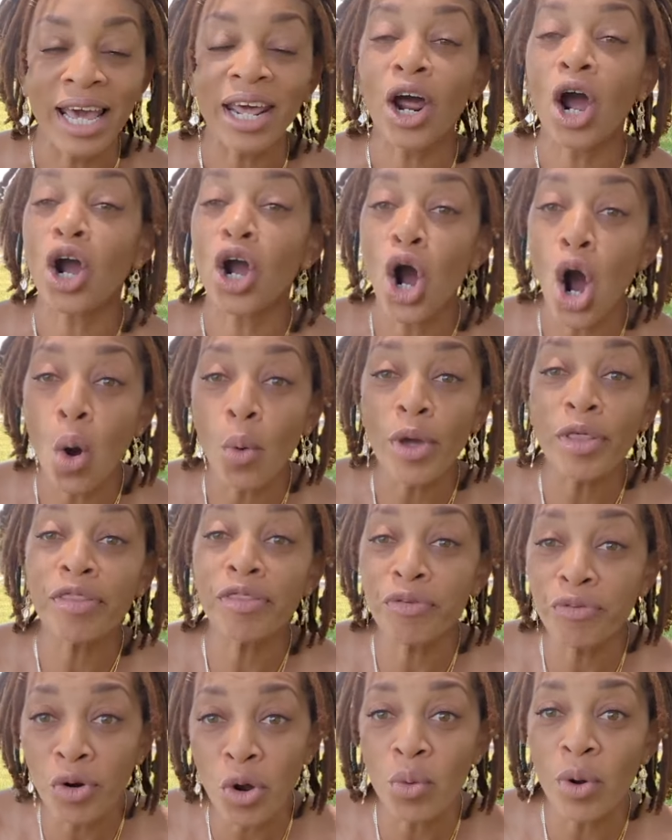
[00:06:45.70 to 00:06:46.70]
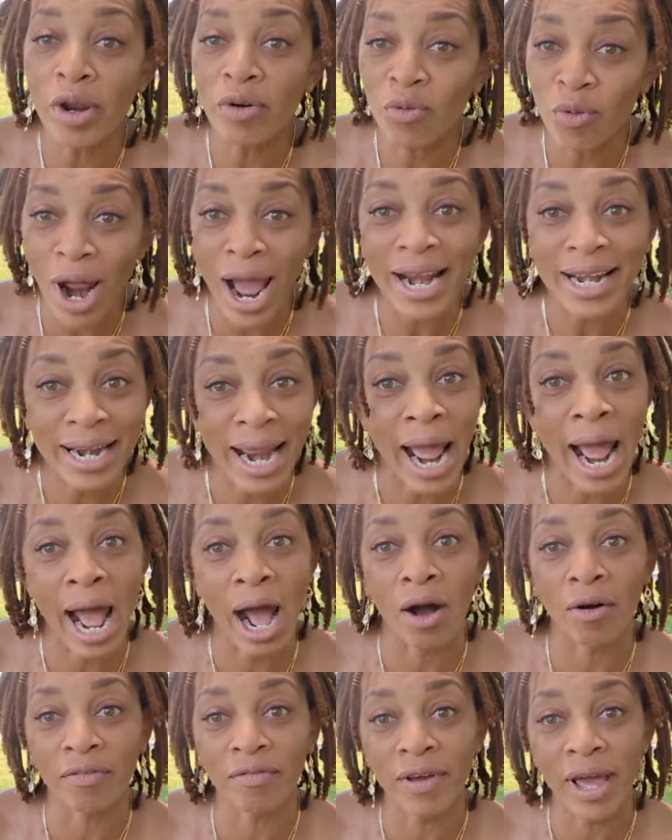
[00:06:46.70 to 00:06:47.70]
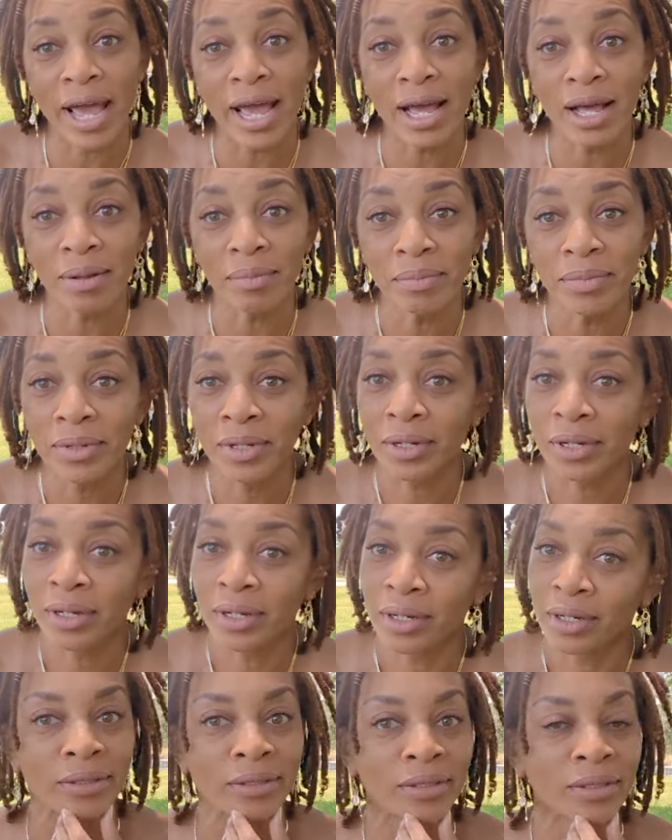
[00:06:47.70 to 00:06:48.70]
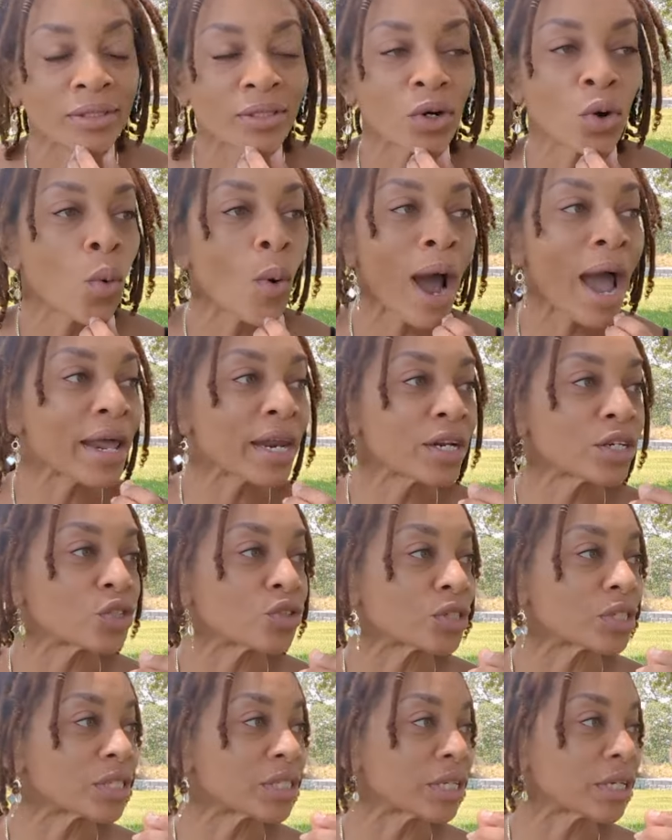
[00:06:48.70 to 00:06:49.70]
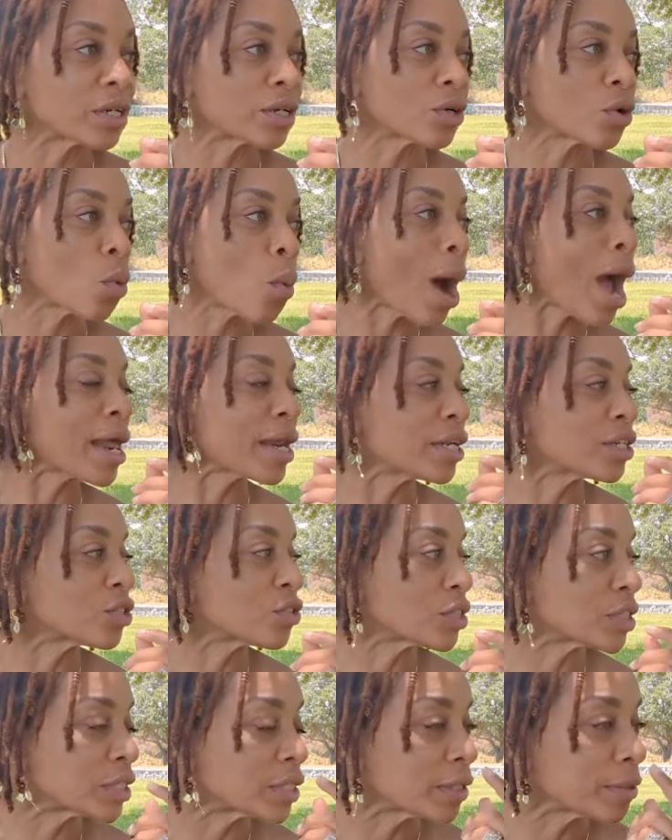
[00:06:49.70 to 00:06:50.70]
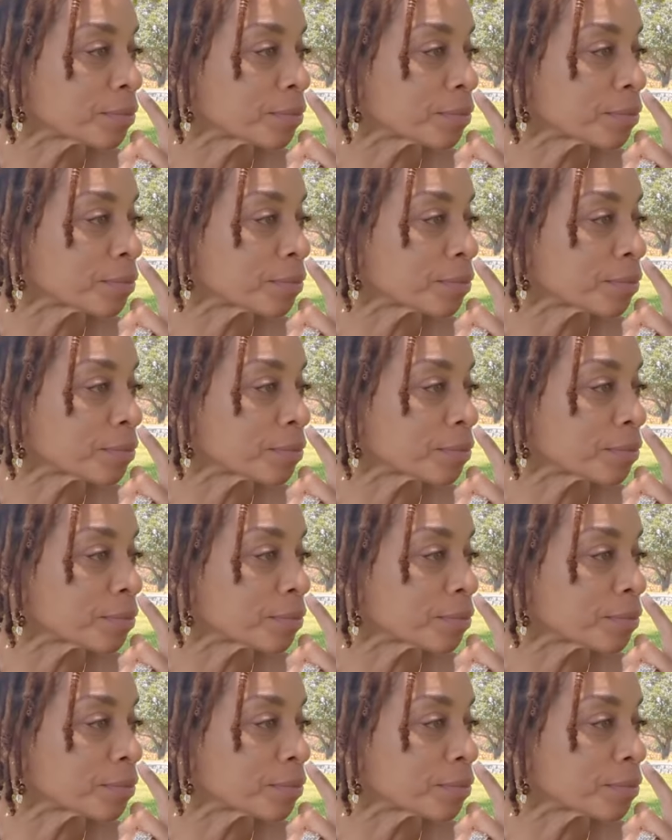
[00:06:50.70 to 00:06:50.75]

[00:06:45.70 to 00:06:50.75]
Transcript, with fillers: that are going through it right now, fam. Quite interesting. Quite interesting.